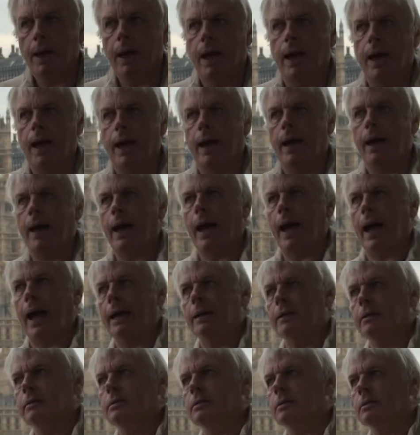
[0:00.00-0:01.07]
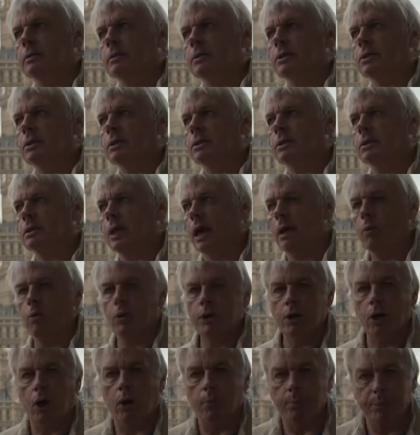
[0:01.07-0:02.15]
And they were
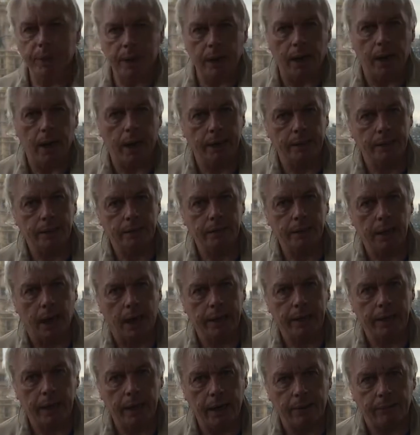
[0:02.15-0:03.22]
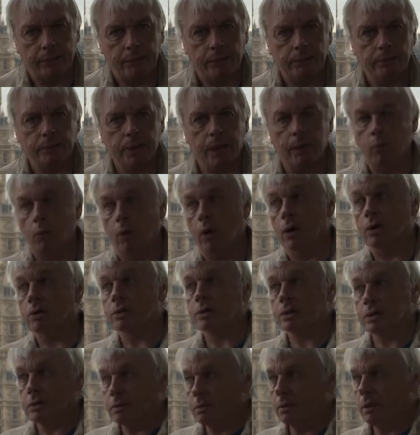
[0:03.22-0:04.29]
not behind 9/11. It
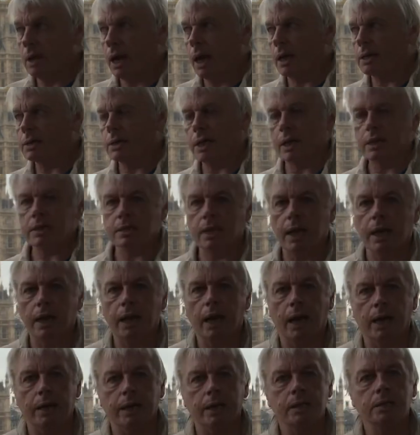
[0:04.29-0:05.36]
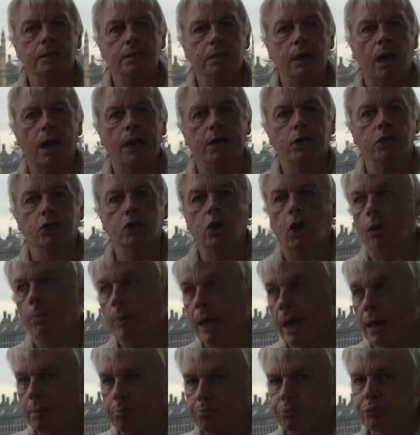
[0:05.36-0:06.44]
was, as they say, an inside job,
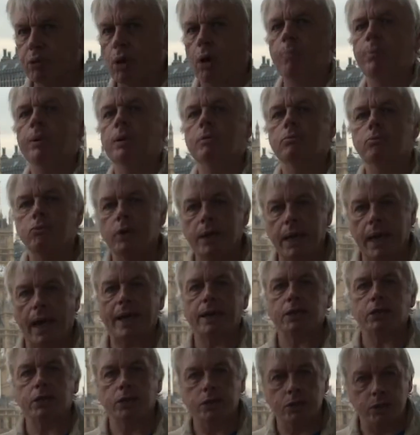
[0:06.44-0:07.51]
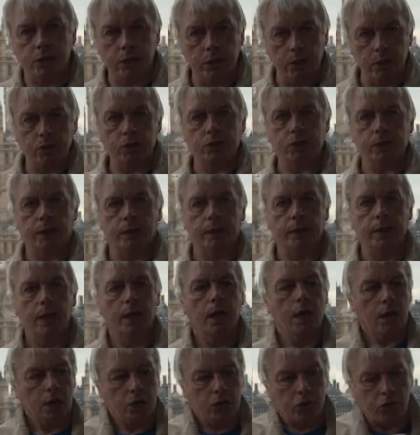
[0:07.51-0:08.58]
a problem reaction solution.
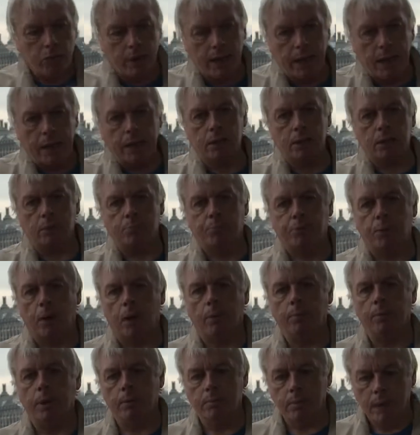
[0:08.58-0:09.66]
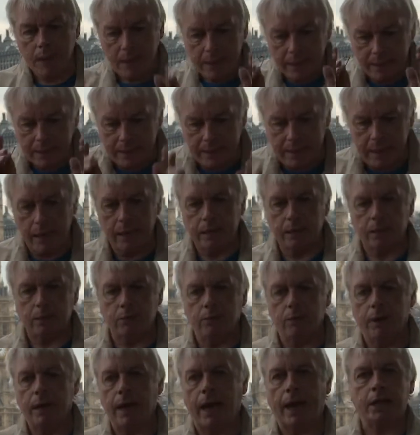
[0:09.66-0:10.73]
Create the problem, get the
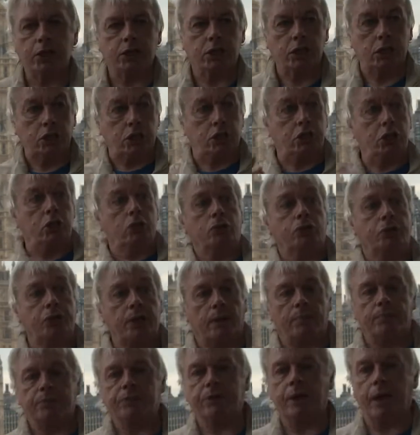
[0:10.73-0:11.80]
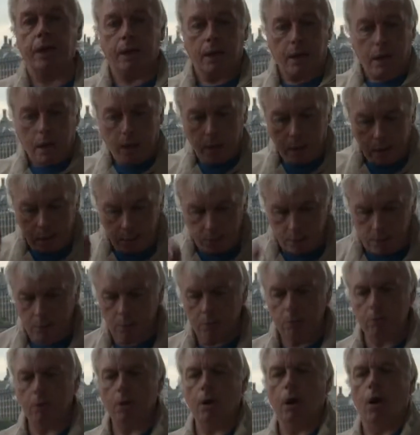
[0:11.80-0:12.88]
reaction, do something,
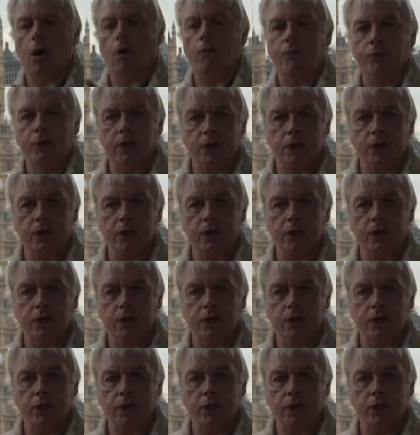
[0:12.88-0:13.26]
offer